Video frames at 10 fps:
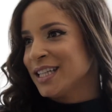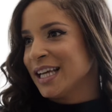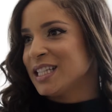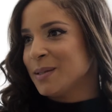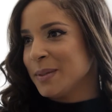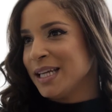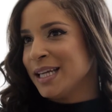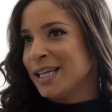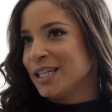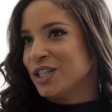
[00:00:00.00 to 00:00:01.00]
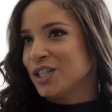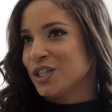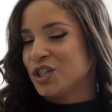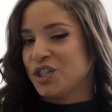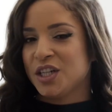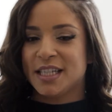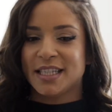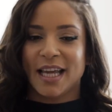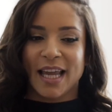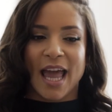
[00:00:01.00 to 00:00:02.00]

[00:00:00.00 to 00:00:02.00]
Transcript: Like, to me, she can take